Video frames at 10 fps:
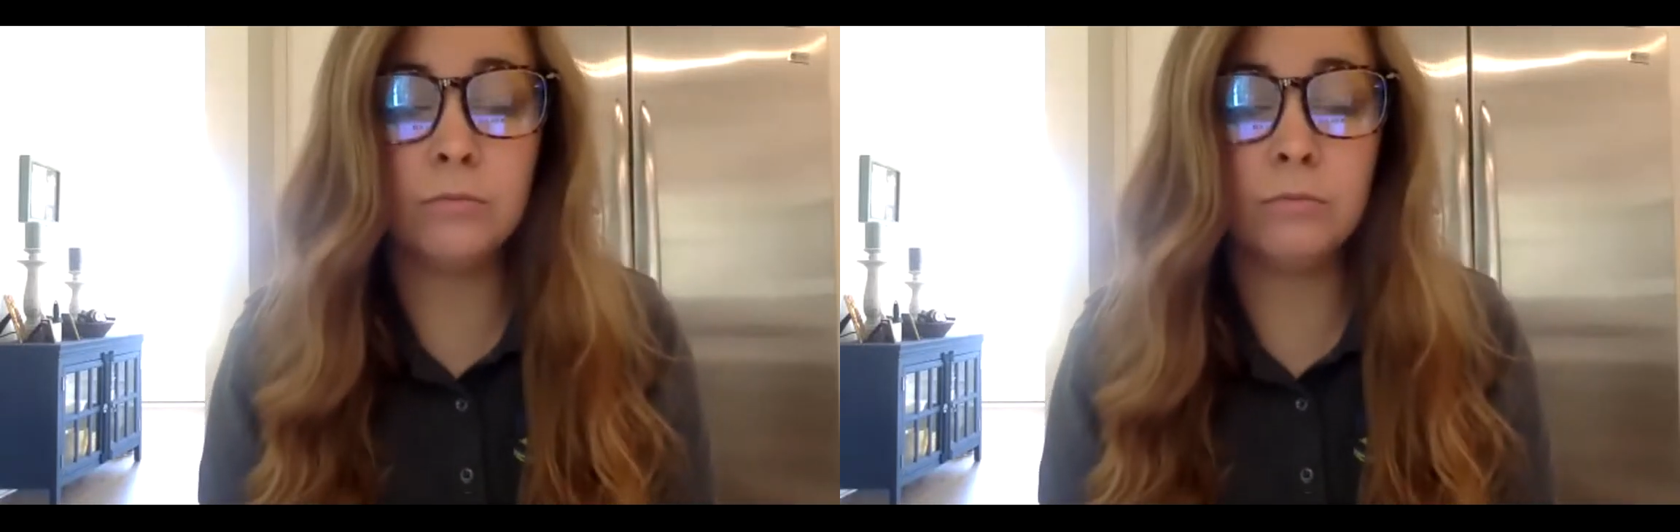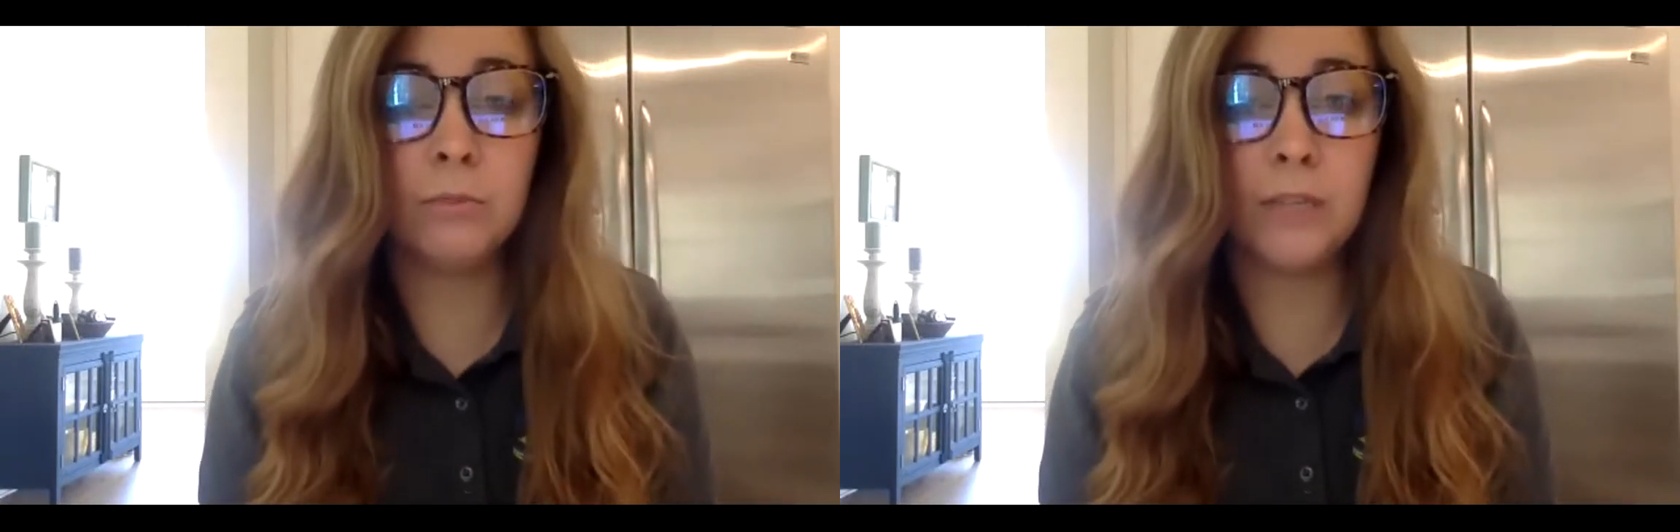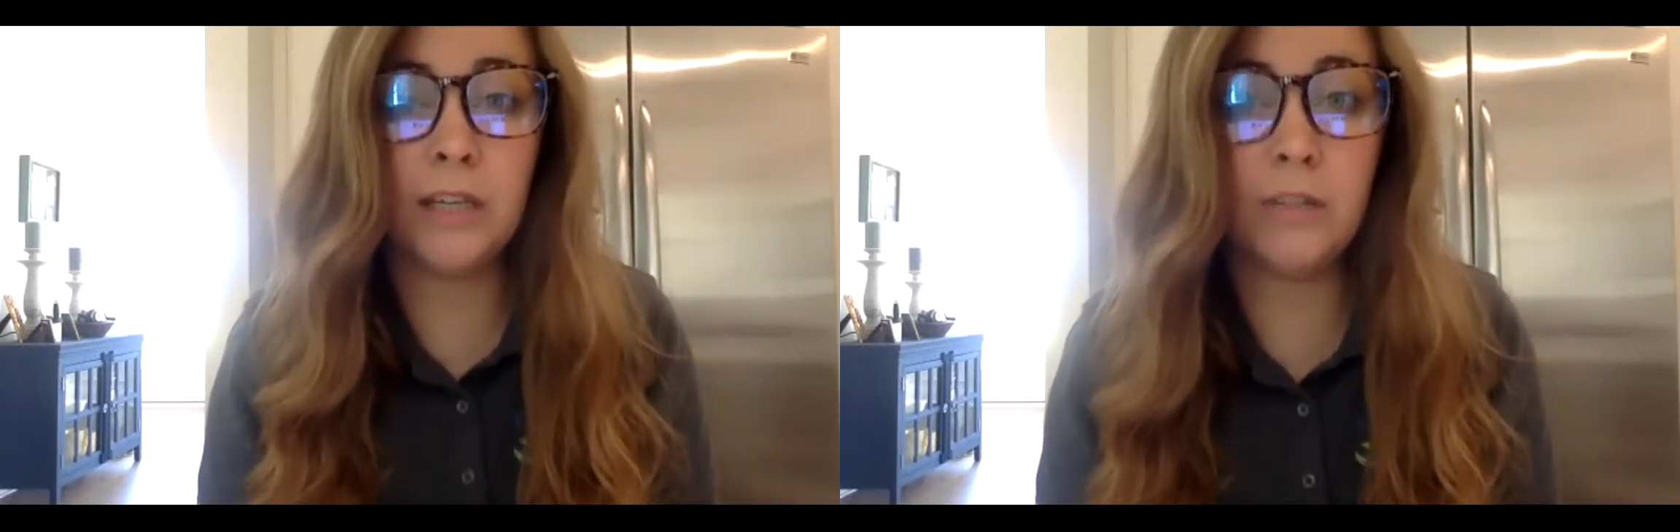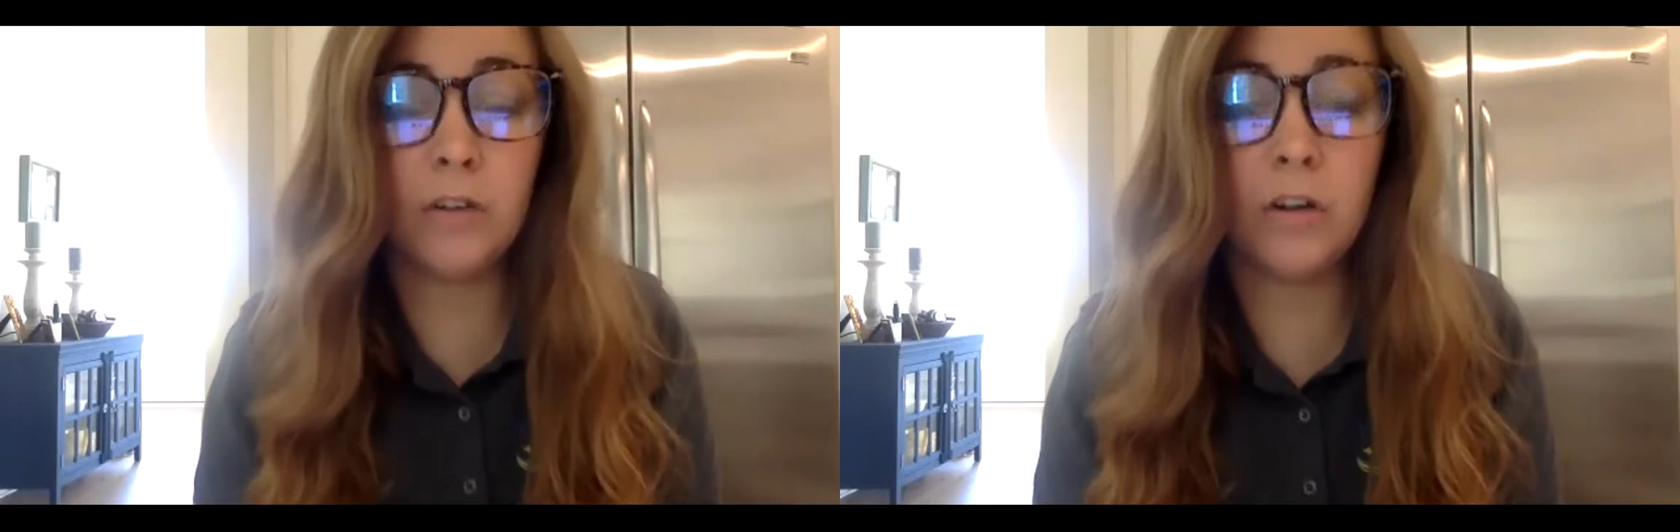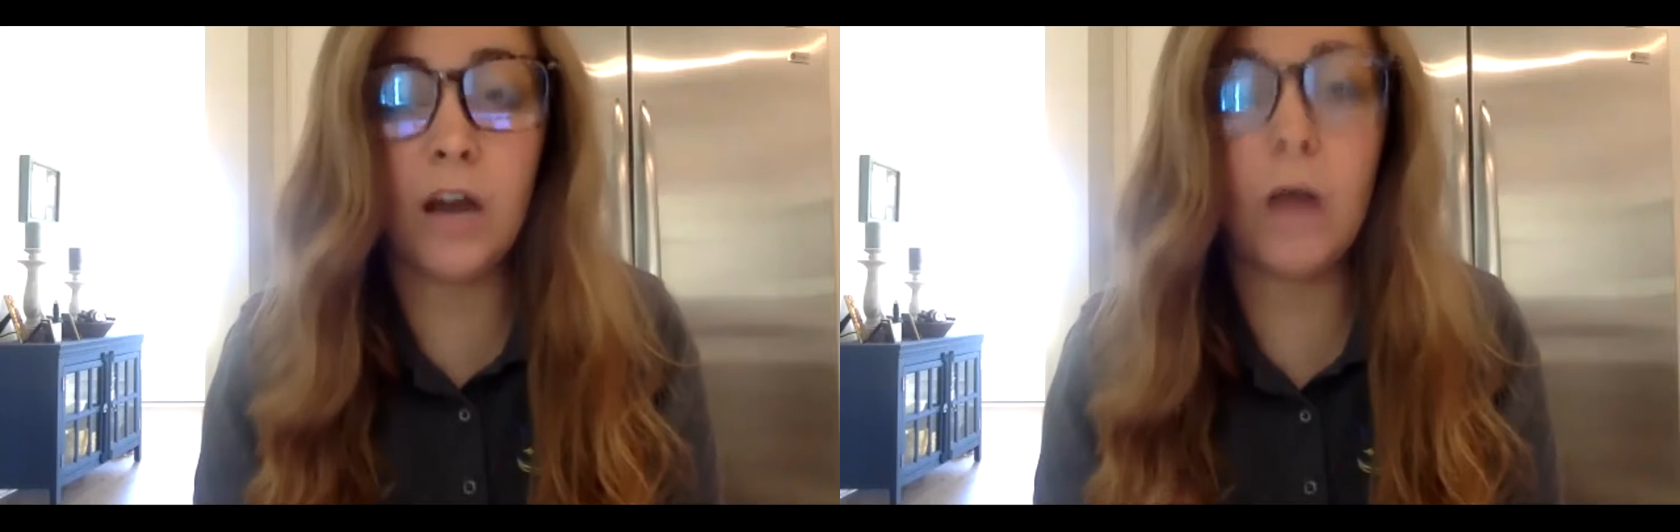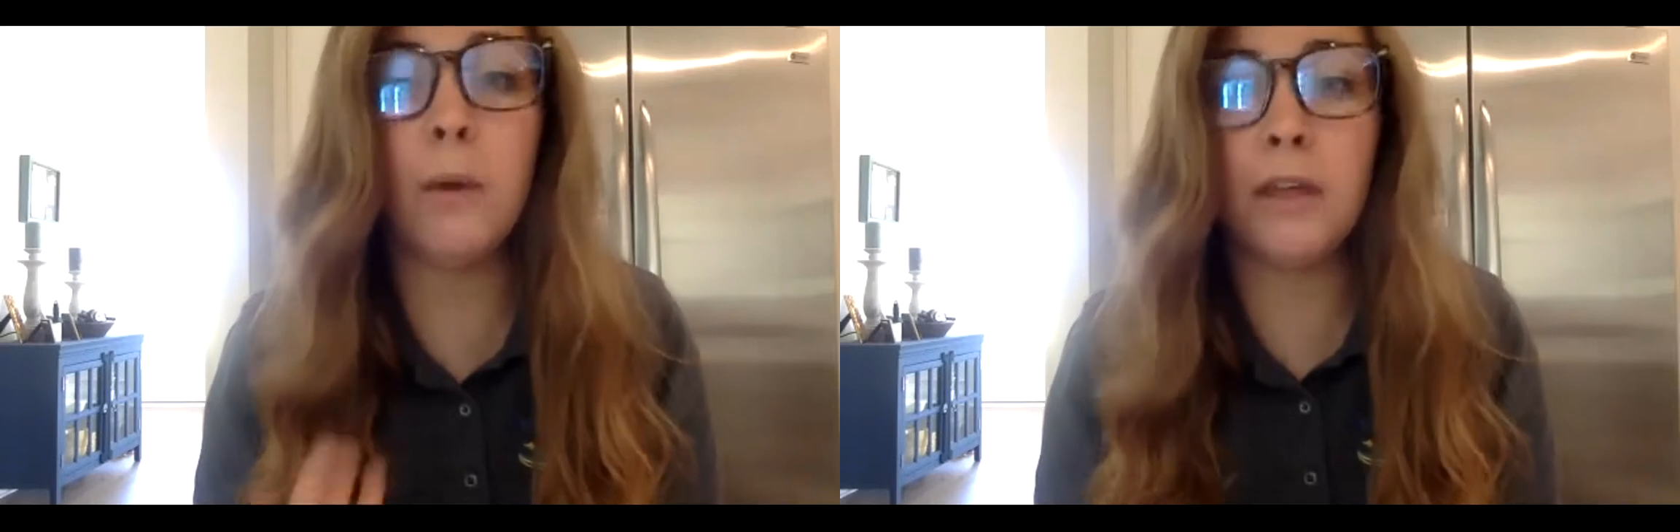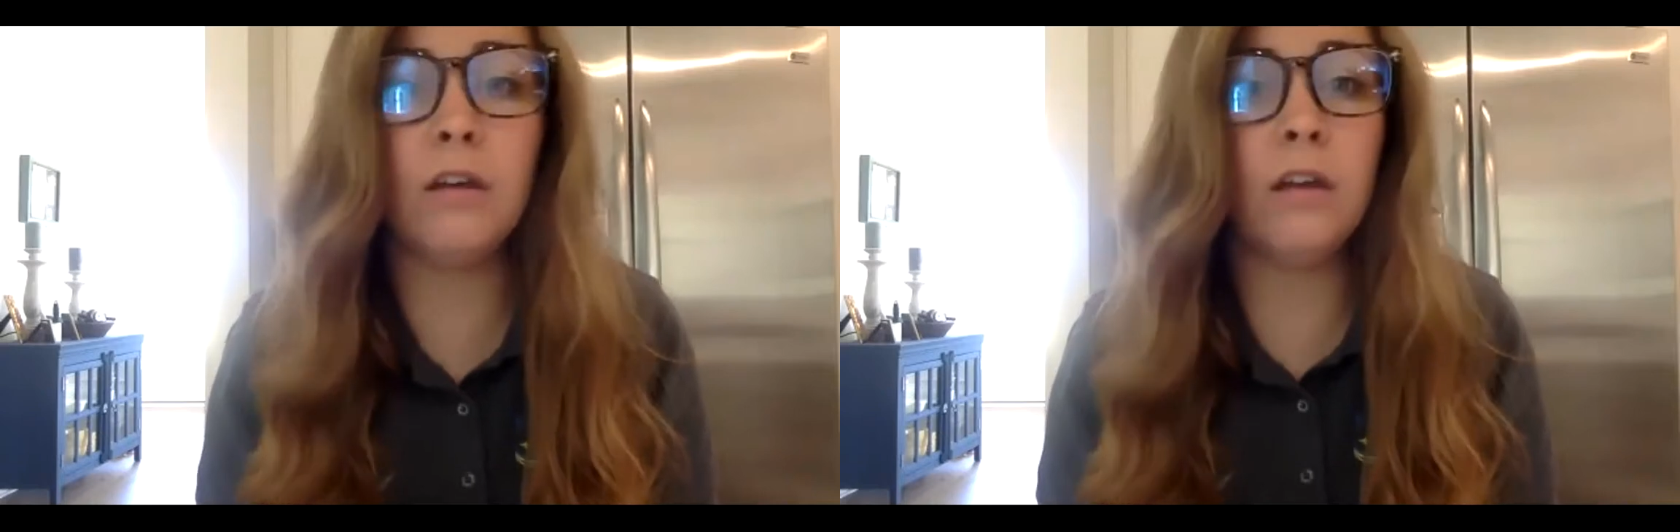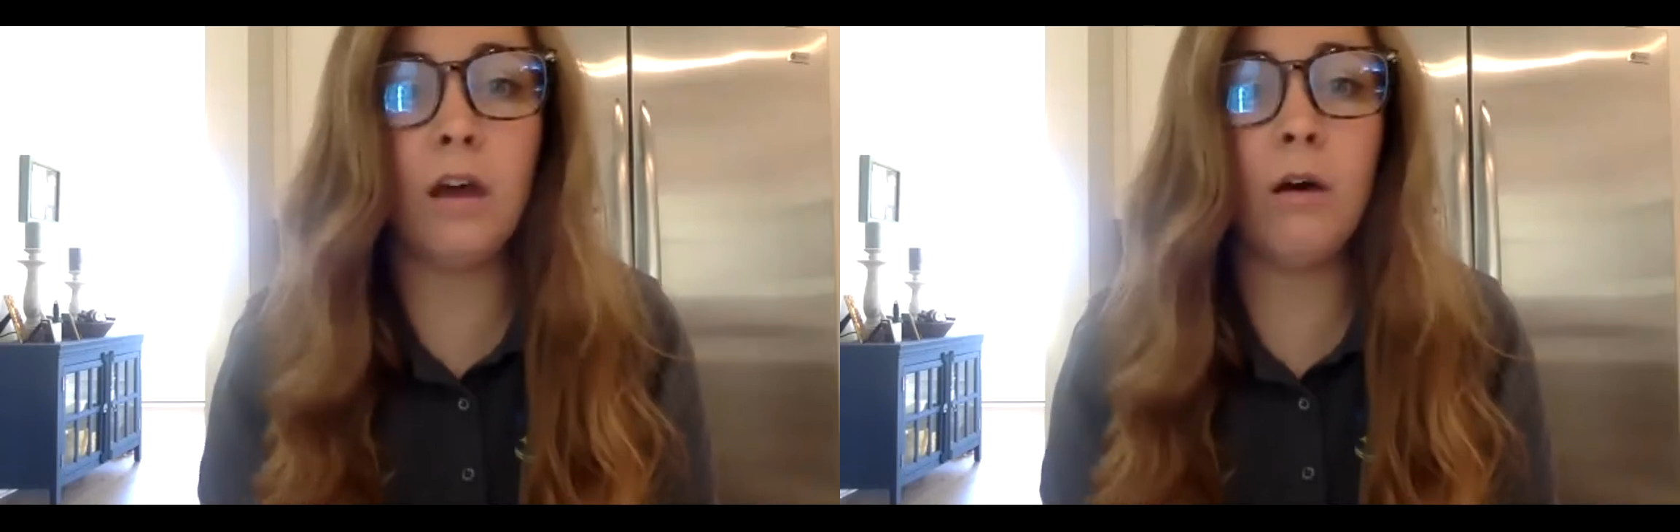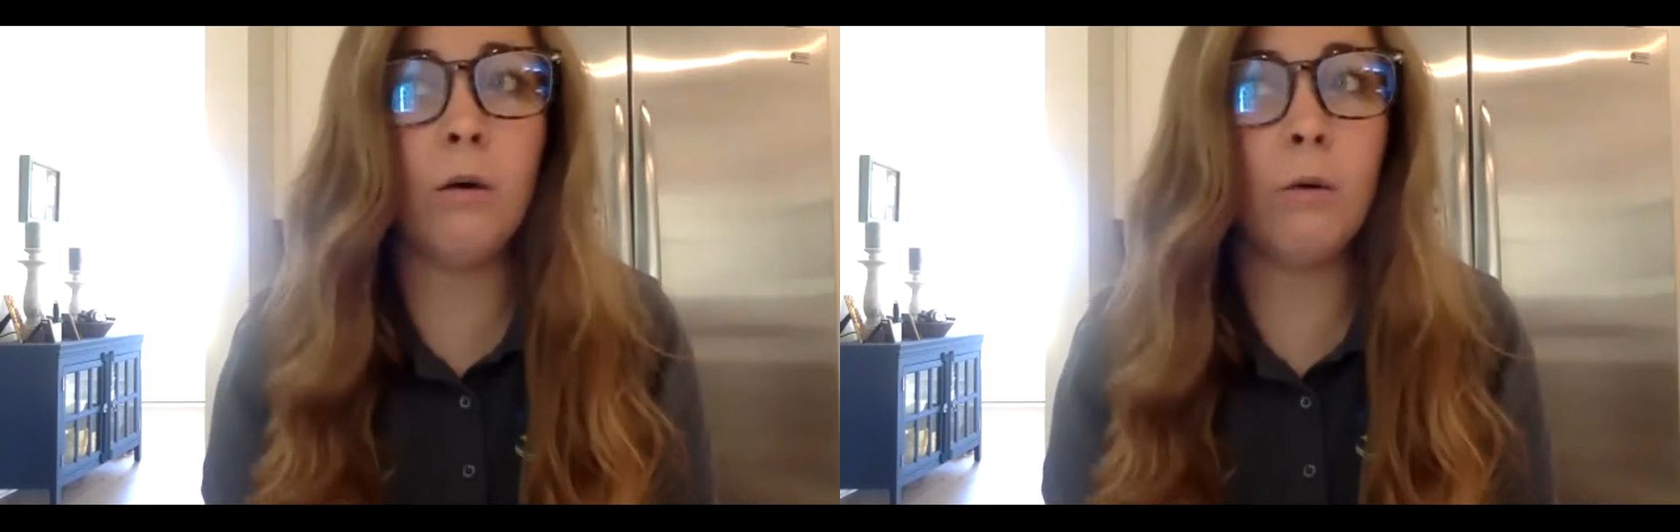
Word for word: Believe it or not, we could go